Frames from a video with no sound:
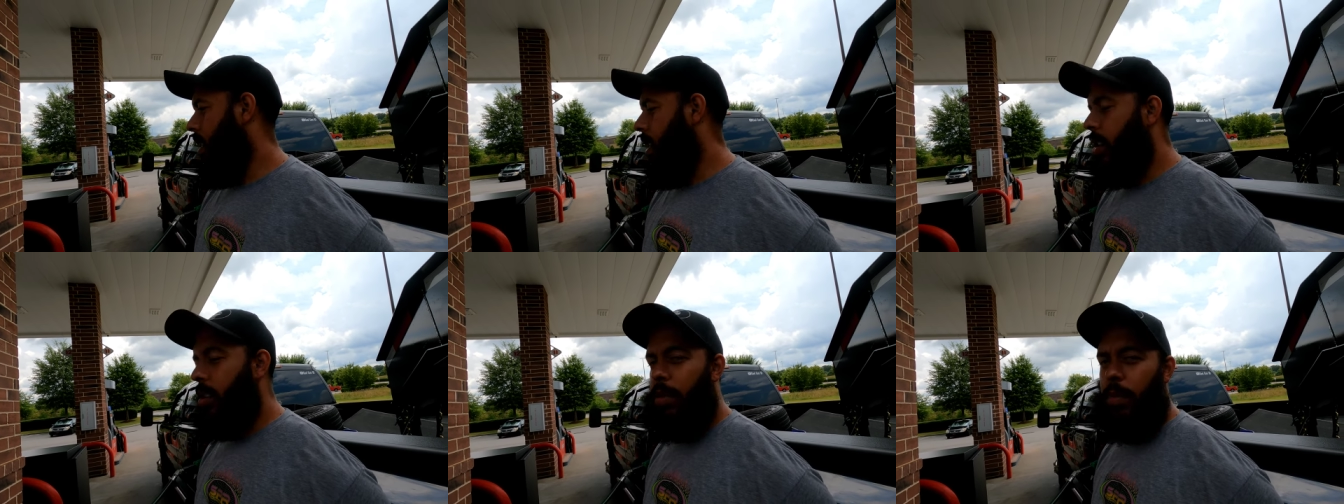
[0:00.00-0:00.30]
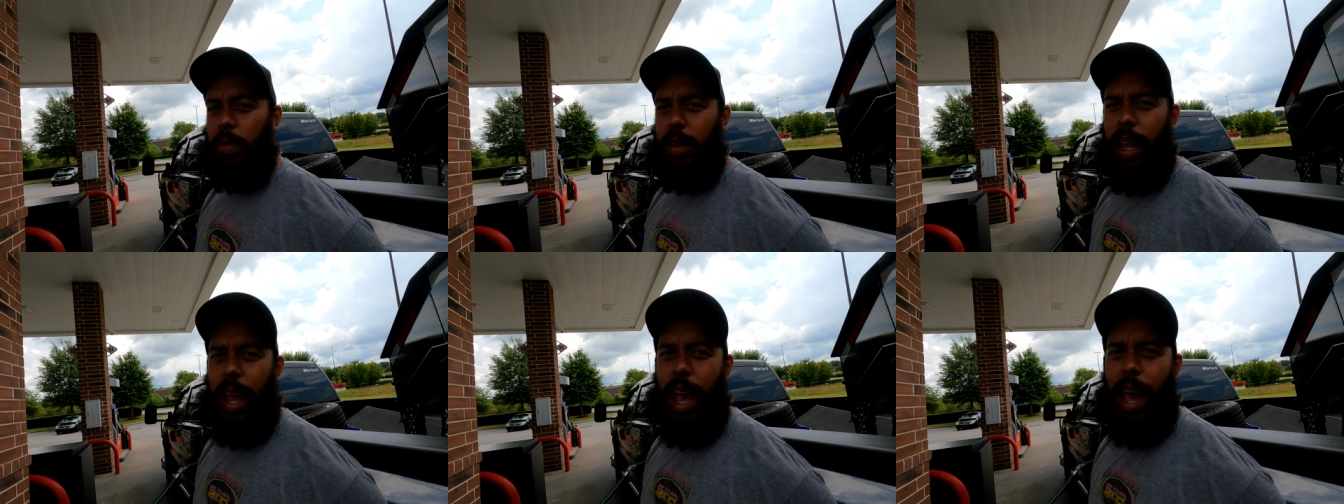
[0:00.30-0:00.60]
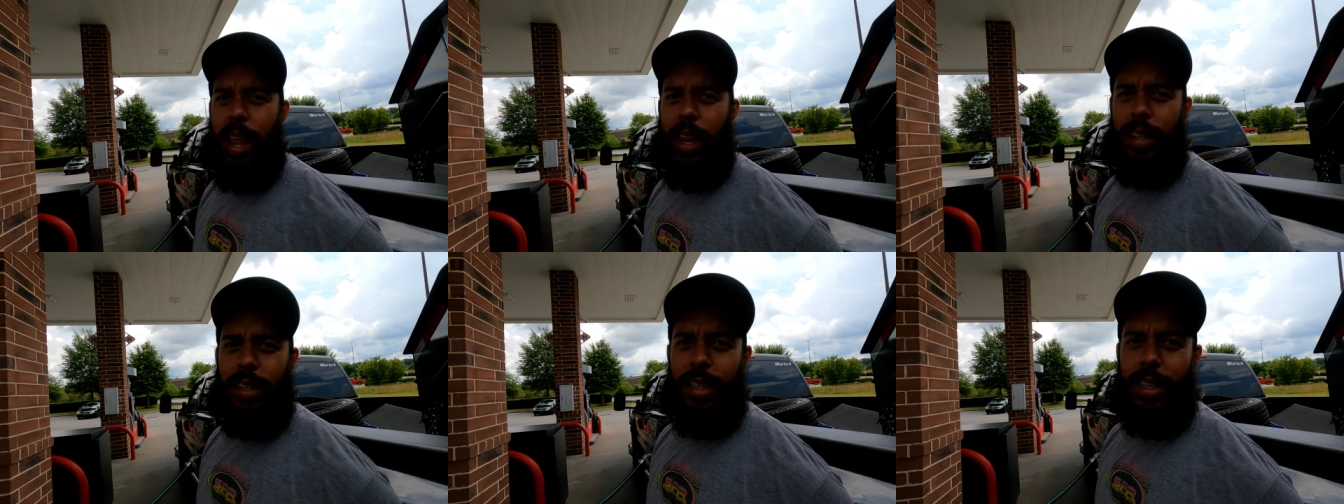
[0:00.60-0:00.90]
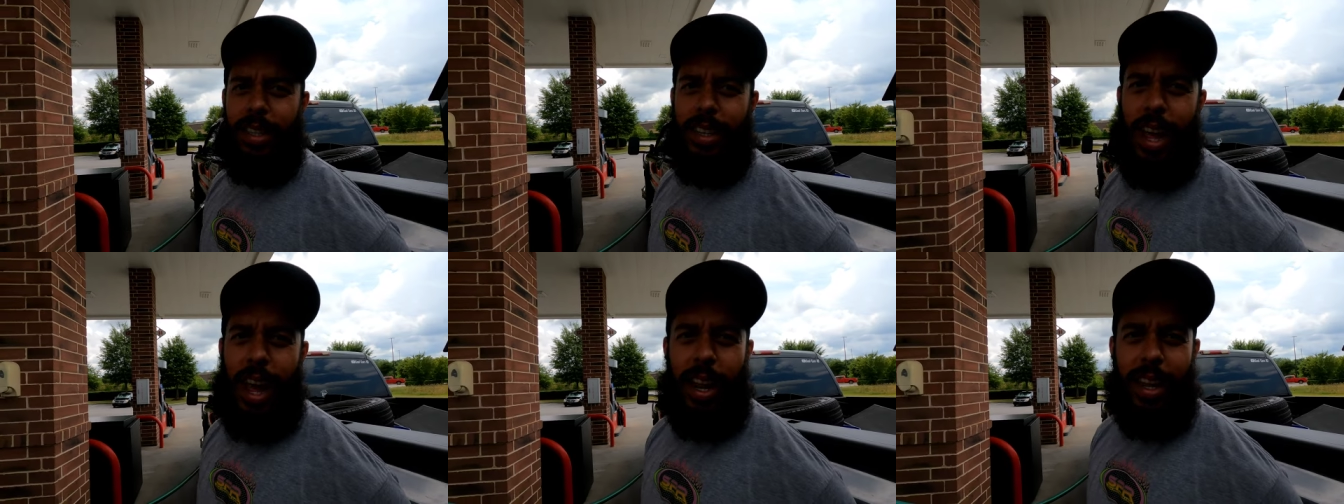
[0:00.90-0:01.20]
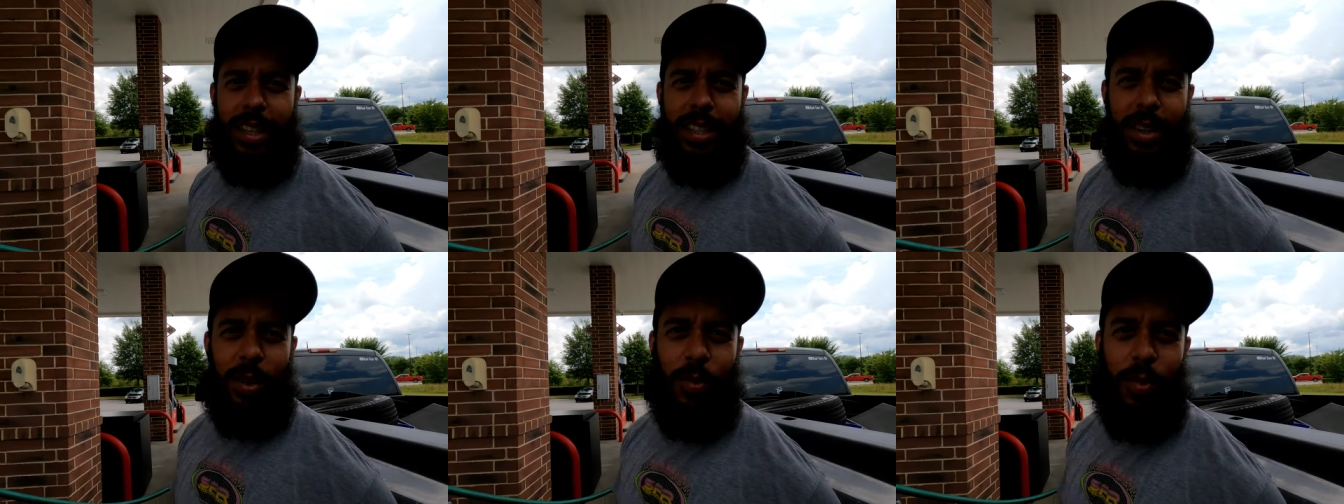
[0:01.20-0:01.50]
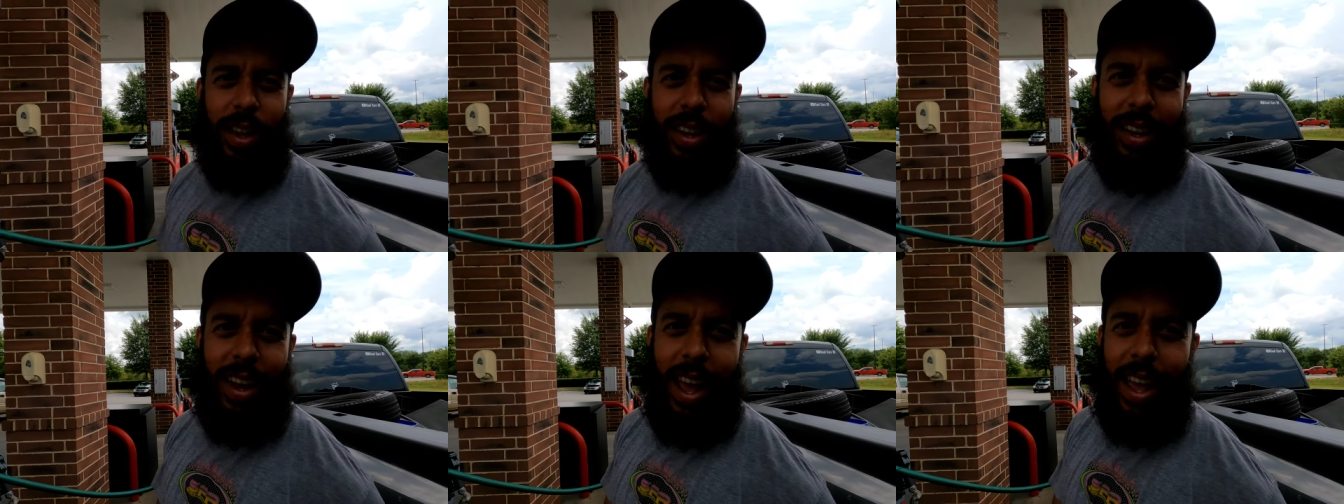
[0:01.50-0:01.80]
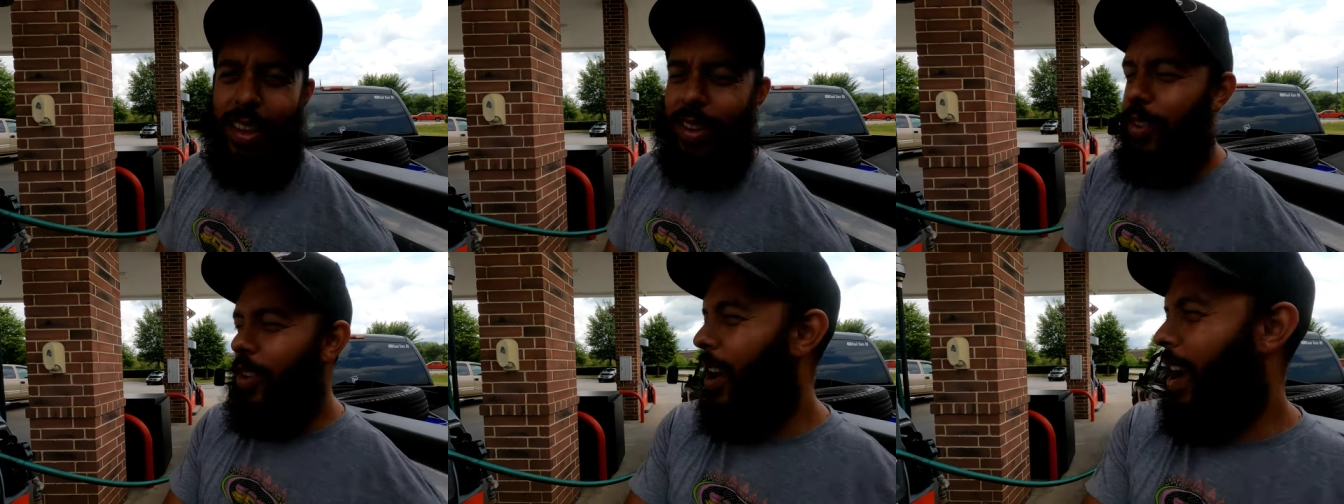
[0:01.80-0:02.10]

share some guidance and knowledge and whatnot